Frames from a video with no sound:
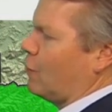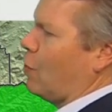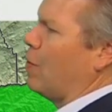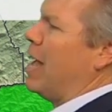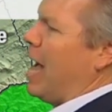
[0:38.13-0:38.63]

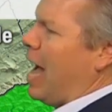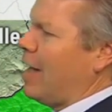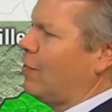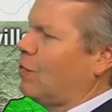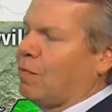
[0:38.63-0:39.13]
So
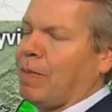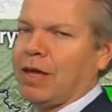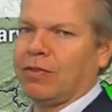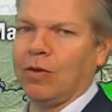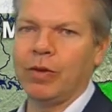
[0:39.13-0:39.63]
I
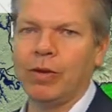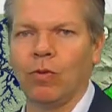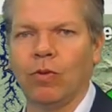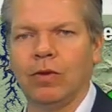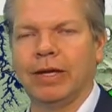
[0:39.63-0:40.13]
suspect that we
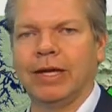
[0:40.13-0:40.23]
will,